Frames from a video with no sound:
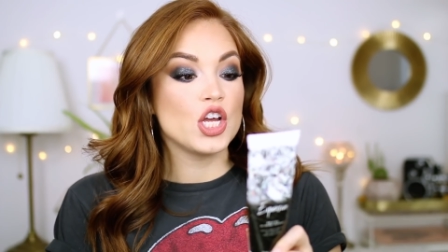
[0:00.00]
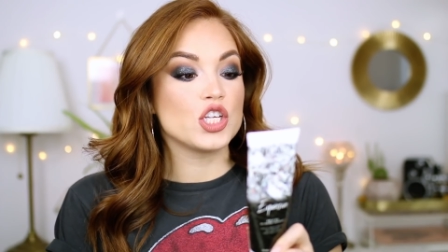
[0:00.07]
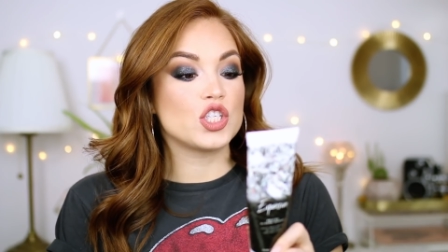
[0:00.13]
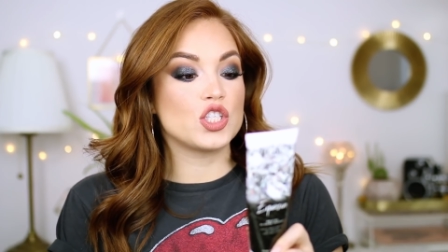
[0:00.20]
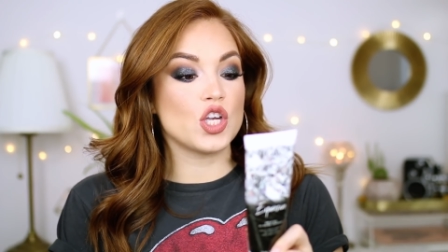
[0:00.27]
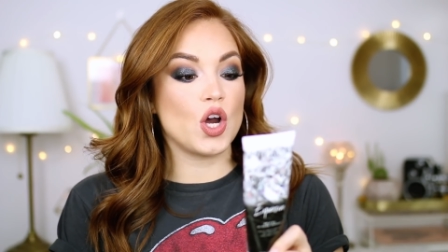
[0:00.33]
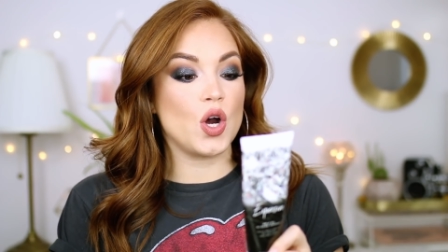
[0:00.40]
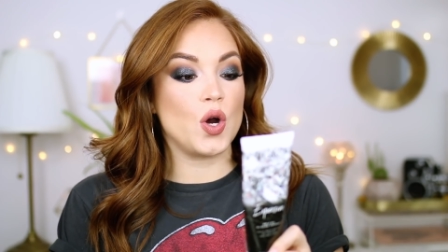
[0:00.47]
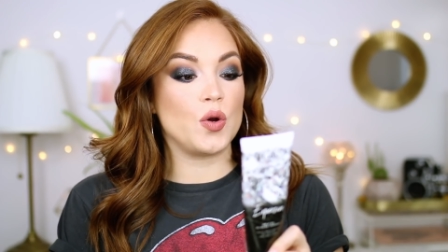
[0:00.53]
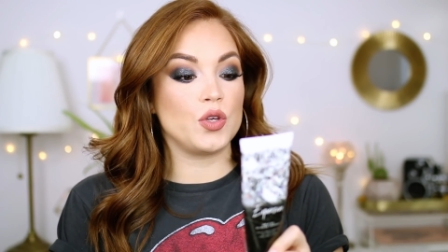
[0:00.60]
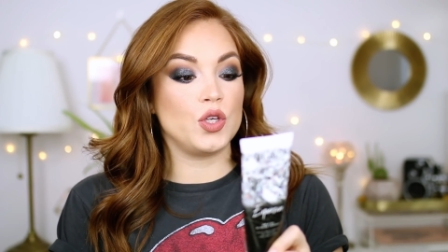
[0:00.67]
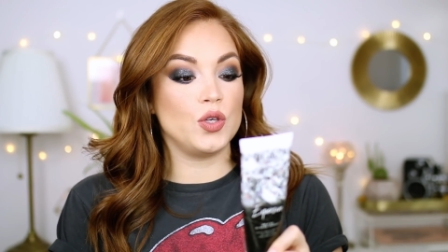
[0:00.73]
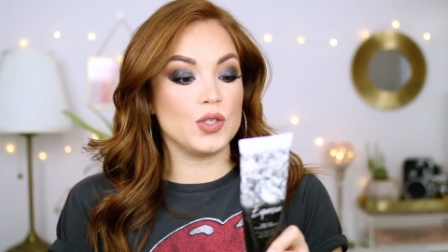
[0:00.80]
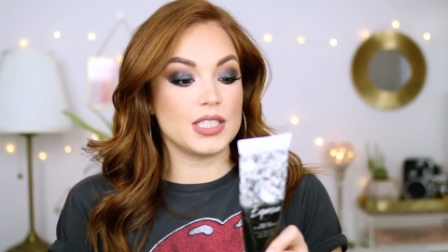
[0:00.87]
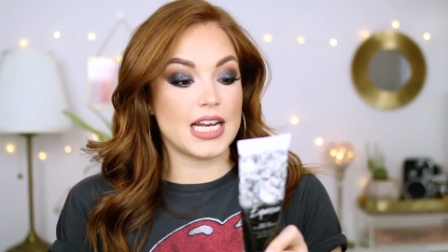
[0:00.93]
So
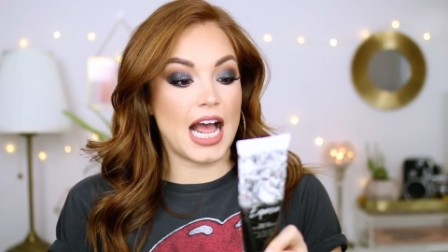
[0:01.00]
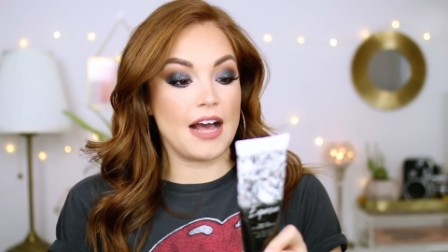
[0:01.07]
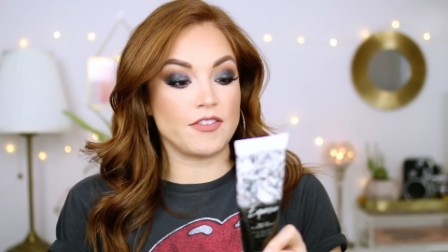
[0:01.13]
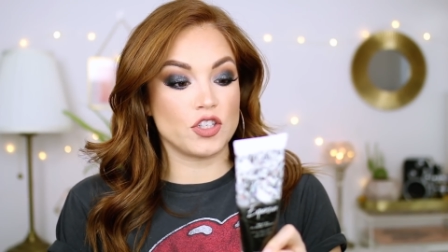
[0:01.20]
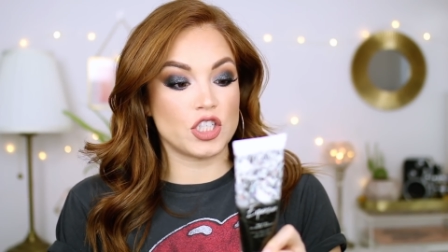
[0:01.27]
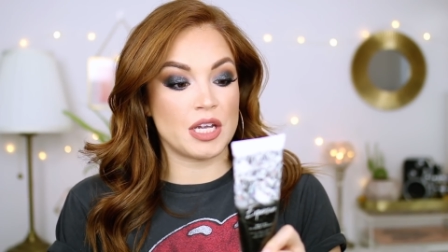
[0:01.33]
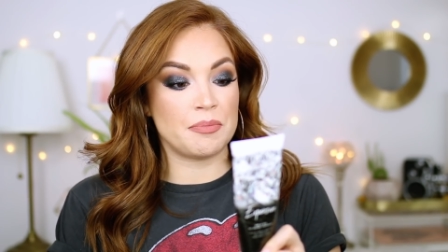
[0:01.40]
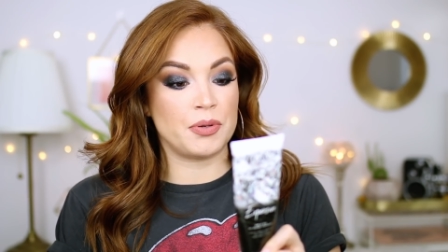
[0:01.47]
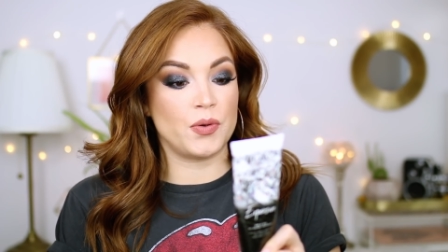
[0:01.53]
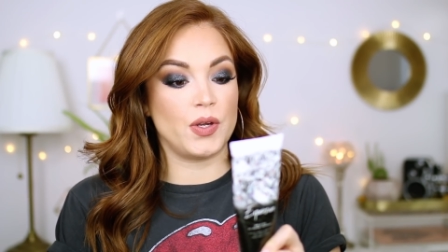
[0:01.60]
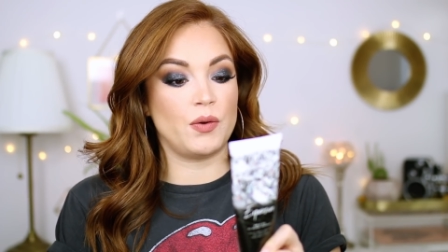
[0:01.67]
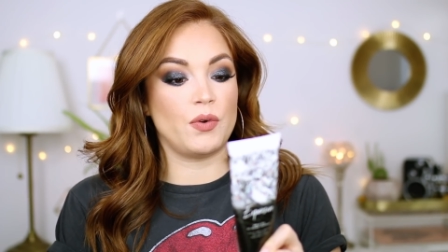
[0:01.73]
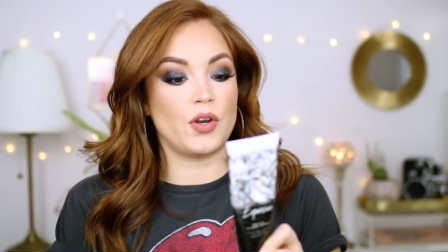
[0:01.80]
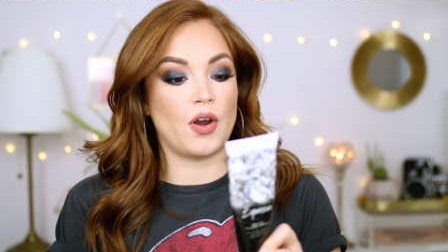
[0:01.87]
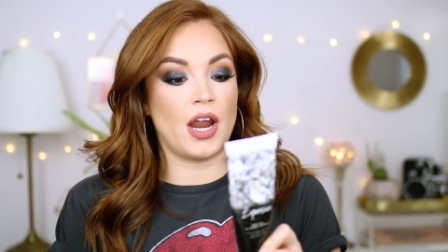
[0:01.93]
you use it after
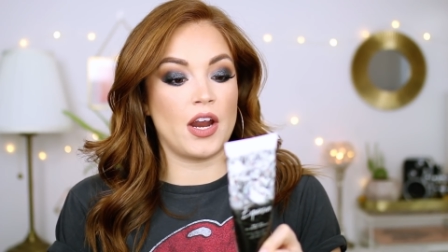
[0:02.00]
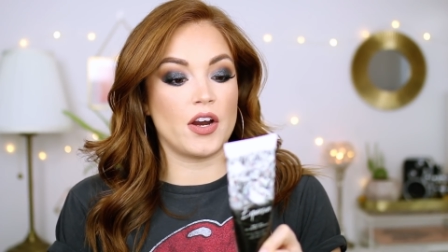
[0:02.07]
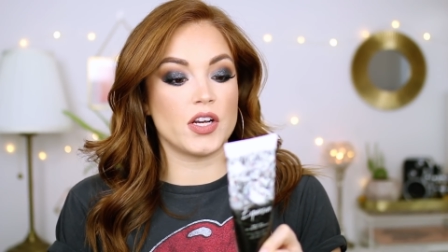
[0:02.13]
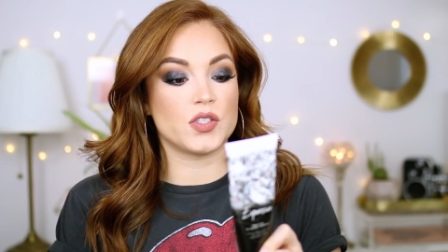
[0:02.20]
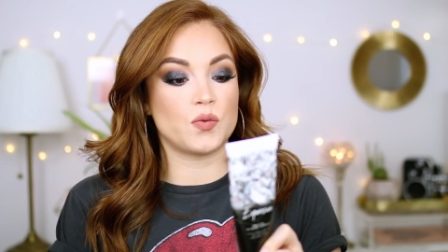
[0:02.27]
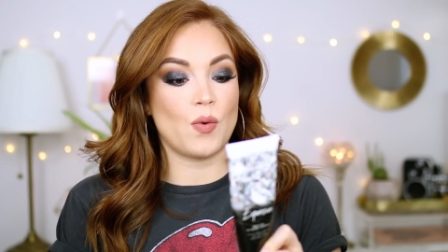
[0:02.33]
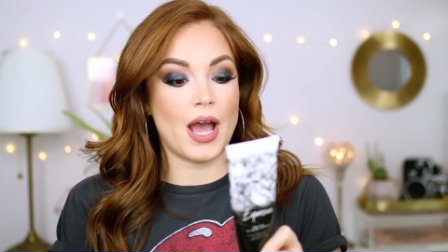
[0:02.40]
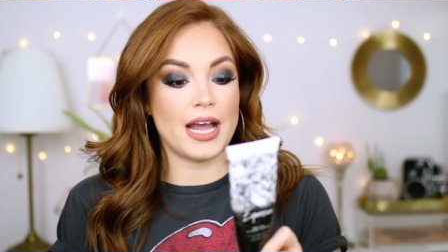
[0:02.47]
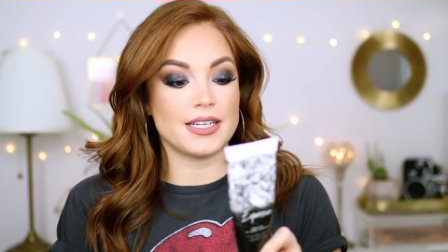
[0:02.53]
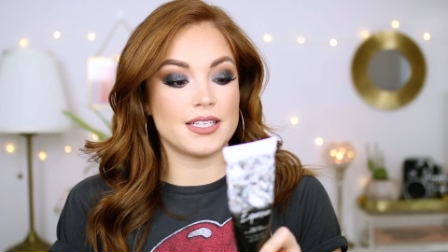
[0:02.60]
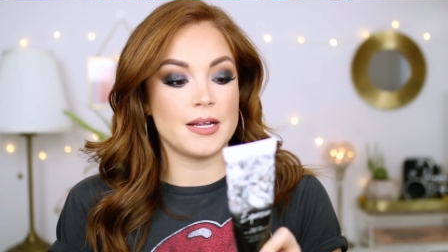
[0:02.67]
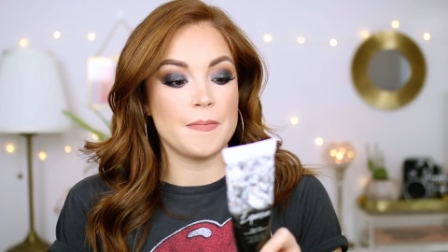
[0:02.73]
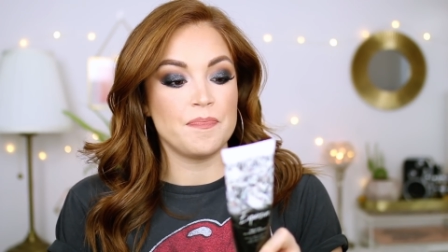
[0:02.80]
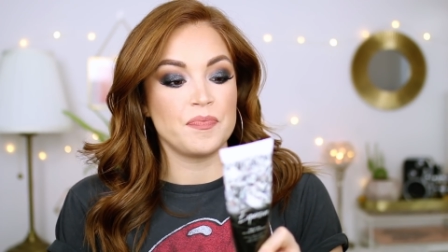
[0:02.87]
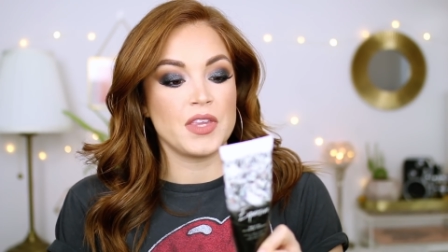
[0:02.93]
shampooing when your hair is wet.